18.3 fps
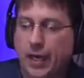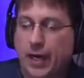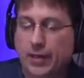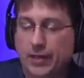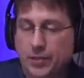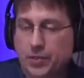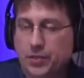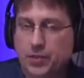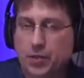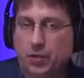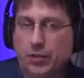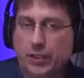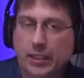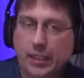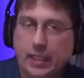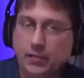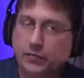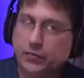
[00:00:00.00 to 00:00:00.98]
This is
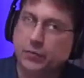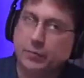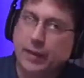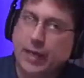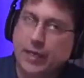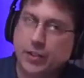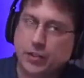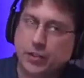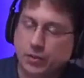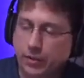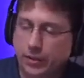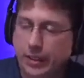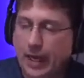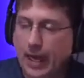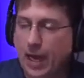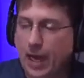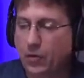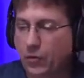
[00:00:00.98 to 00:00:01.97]
only information on
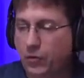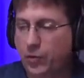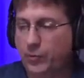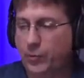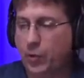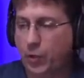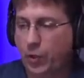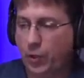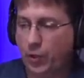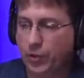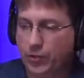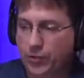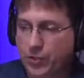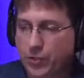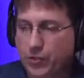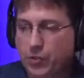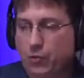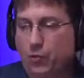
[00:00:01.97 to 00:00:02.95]
how
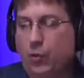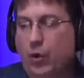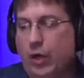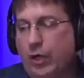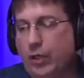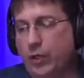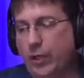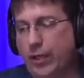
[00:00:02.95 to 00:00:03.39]
cryptocurrencies work.